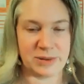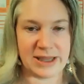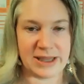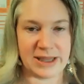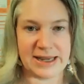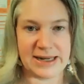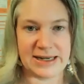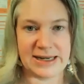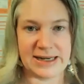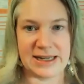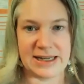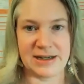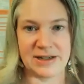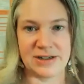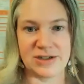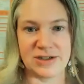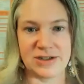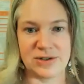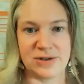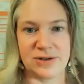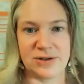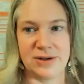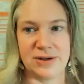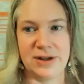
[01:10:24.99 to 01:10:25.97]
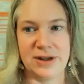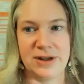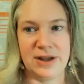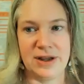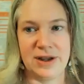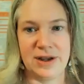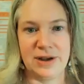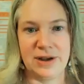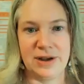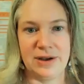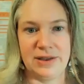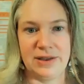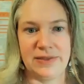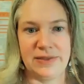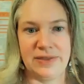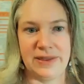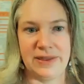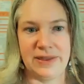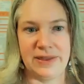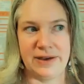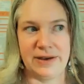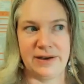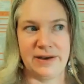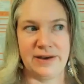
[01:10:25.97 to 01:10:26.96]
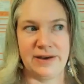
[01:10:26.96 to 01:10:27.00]
played into
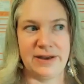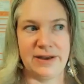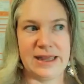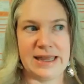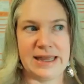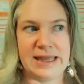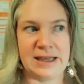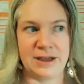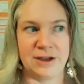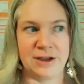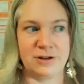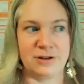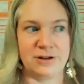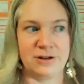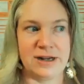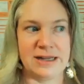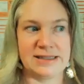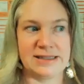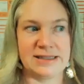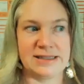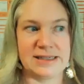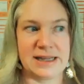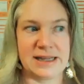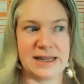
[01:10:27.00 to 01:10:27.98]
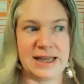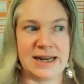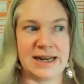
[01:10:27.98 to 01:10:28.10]
the increase